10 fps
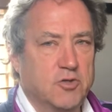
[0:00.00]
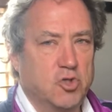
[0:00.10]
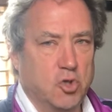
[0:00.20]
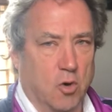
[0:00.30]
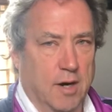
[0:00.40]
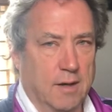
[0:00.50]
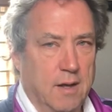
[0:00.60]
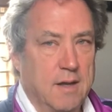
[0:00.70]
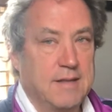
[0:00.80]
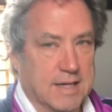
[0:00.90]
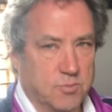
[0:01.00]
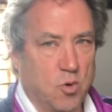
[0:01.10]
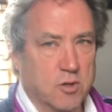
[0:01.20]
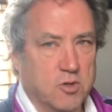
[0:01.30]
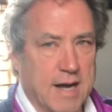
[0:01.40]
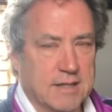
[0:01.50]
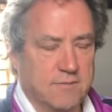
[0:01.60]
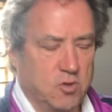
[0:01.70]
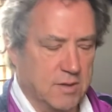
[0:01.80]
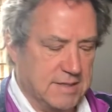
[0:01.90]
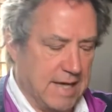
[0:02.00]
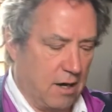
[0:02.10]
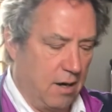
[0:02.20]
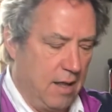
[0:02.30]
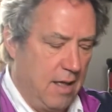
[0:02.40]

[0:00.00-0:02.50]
short. That's more attractive to a seller.